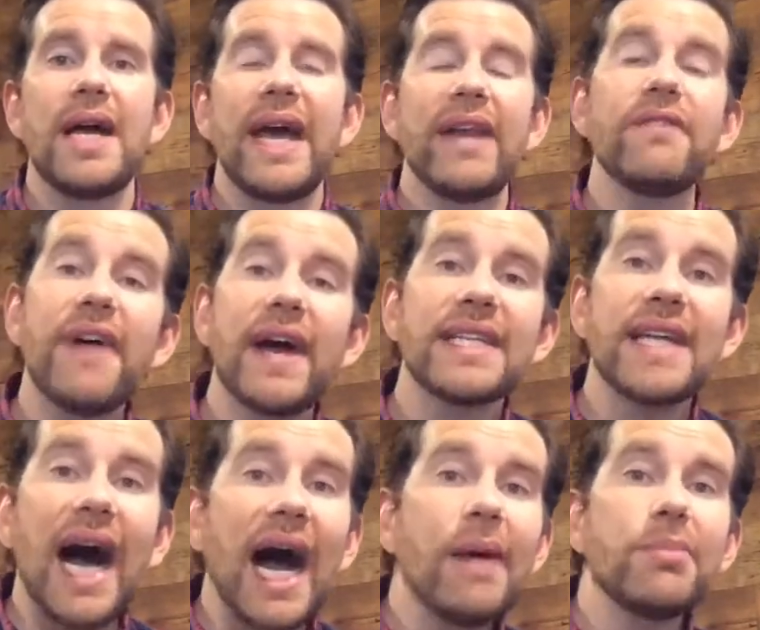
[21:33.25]
And in fact,
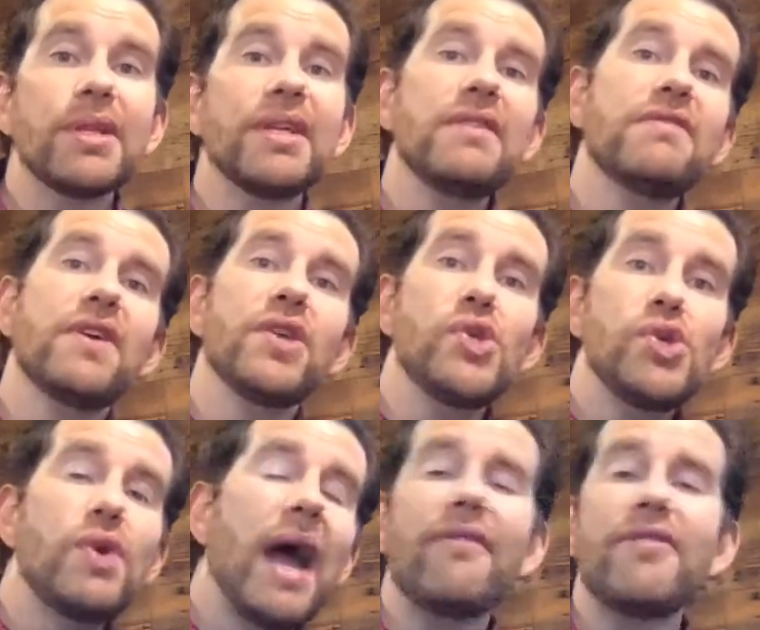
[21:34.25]
I believe
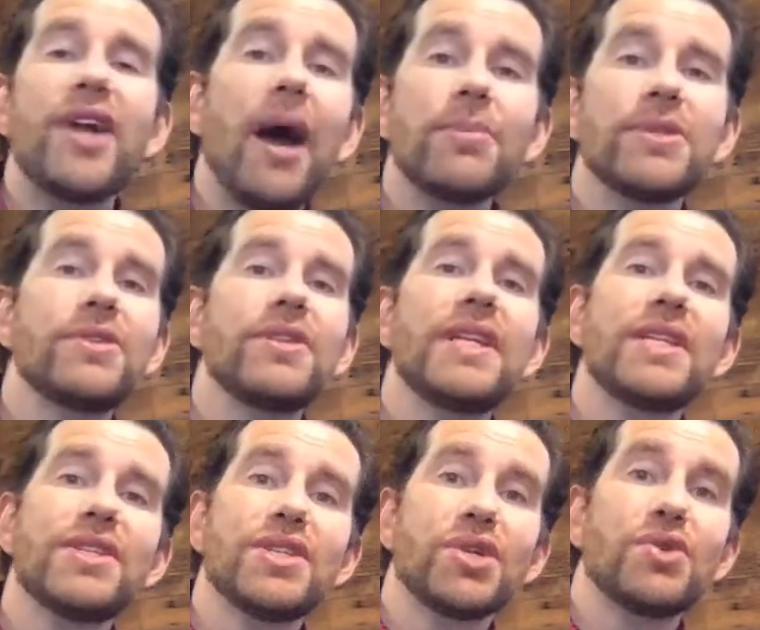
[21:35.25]
you have the opportunity
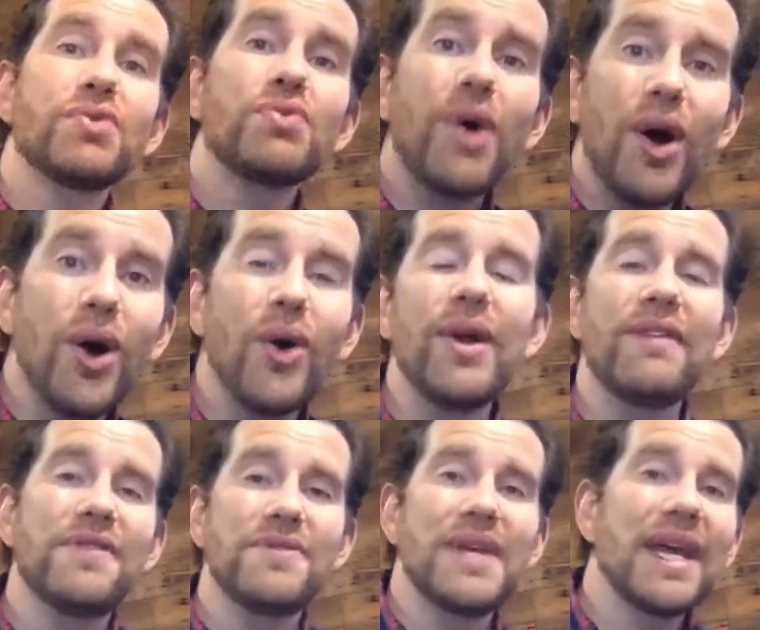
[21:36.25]
to grow if
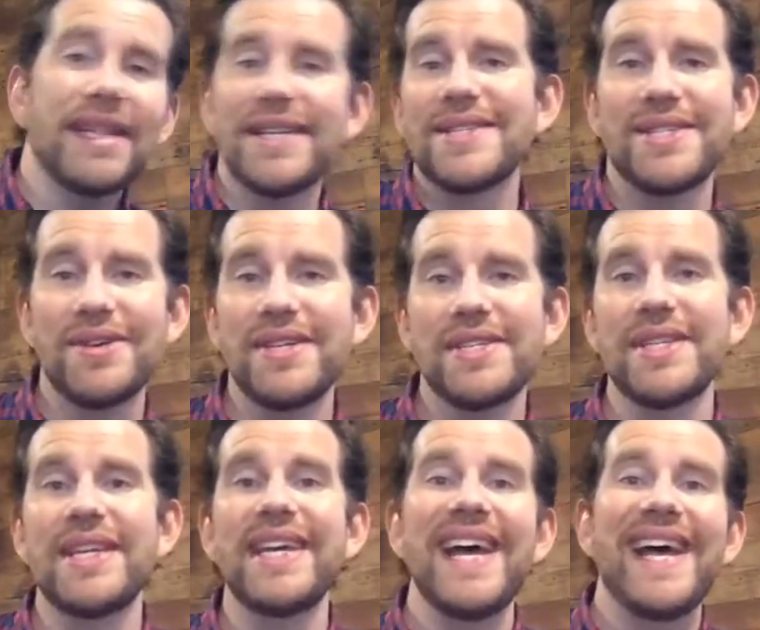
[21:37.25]
you take this
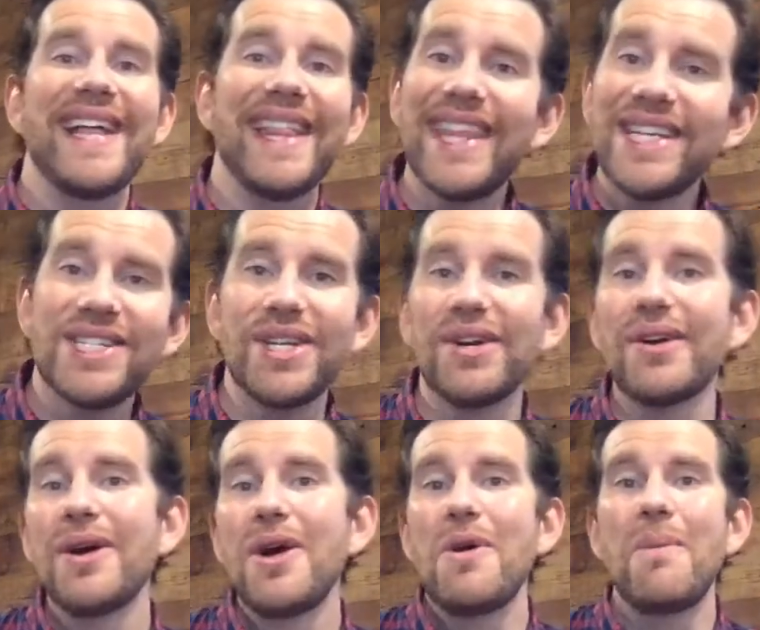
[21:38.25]
seriously this
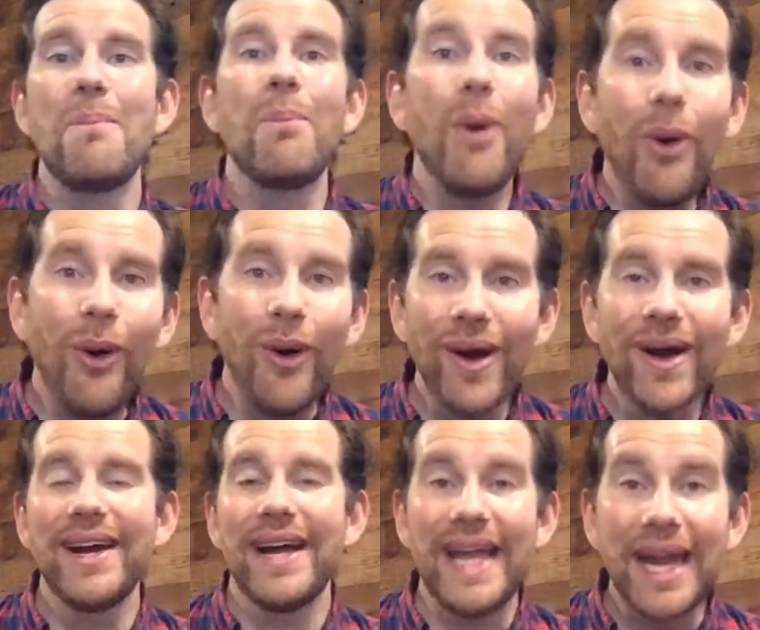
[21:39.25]
year
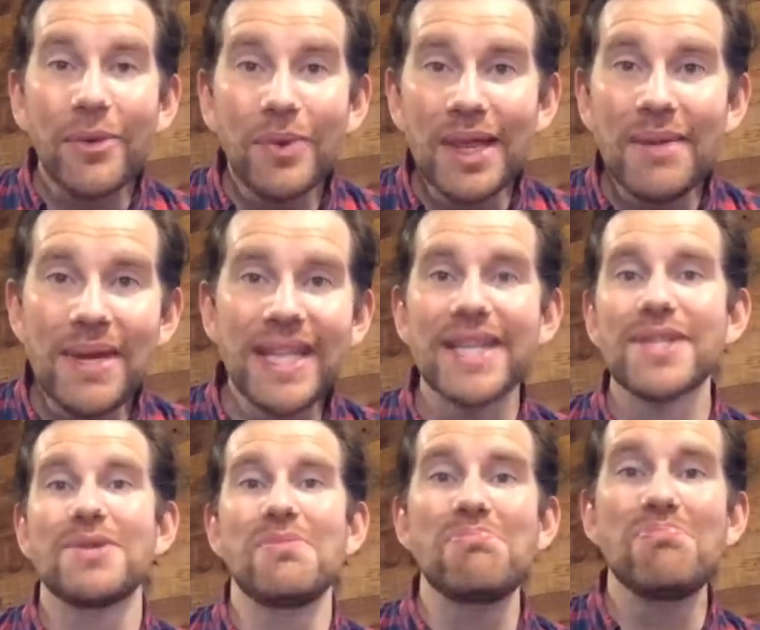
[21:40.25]
more, and I really mean this,
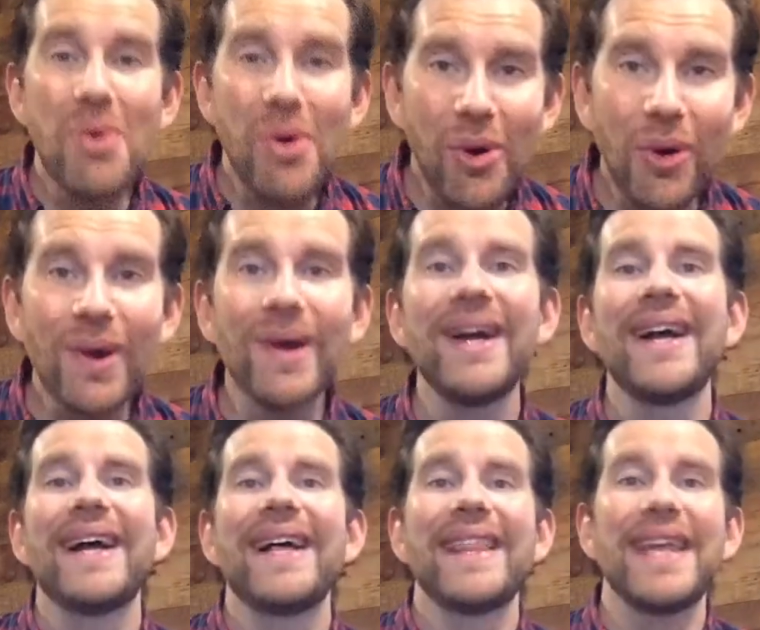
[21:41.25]
more
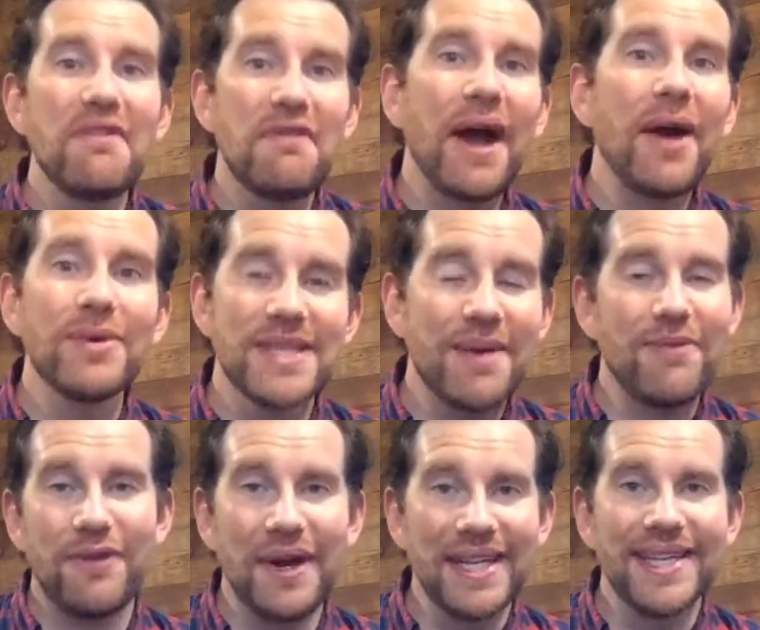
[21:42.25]
than if I was up
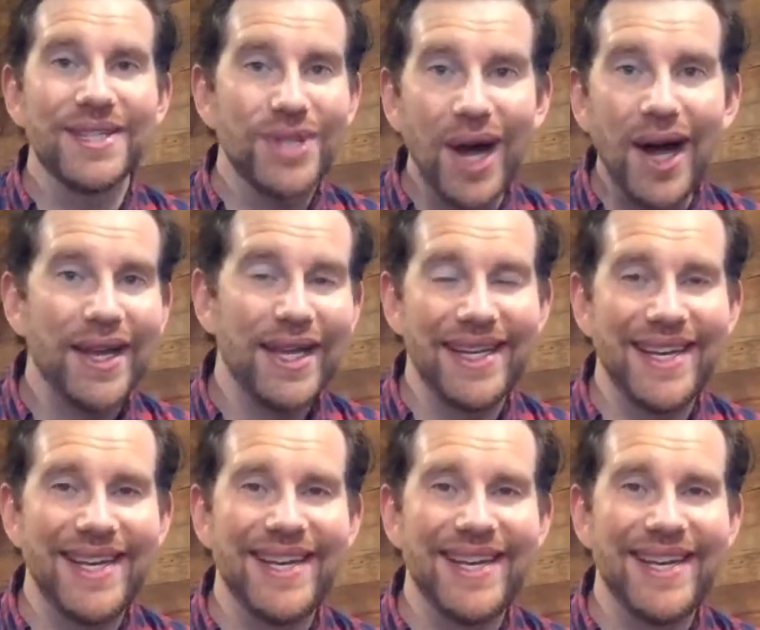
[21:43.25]
front talking.